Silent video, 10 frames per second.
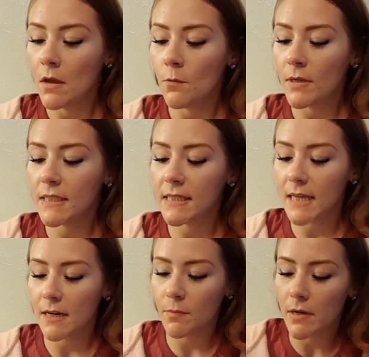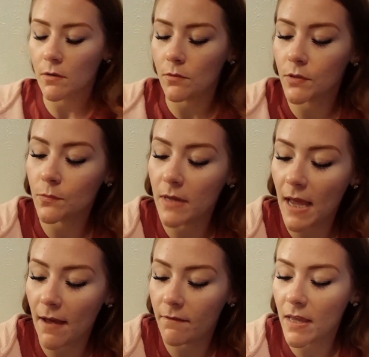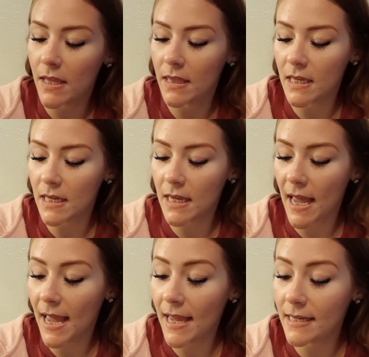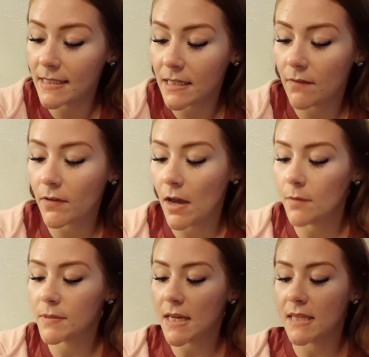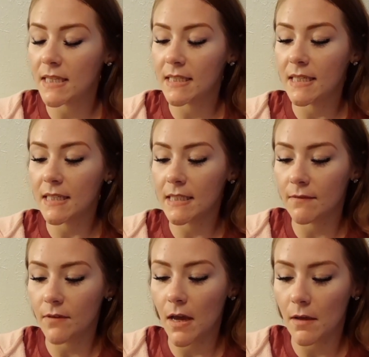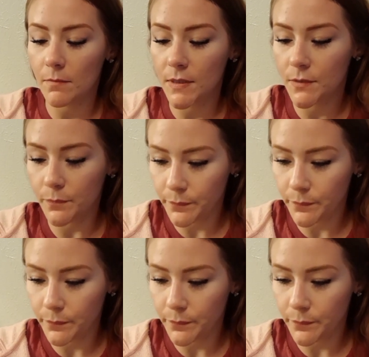What is this Nine of Pentacles? We have the Eight of Cups and the Six of Cups.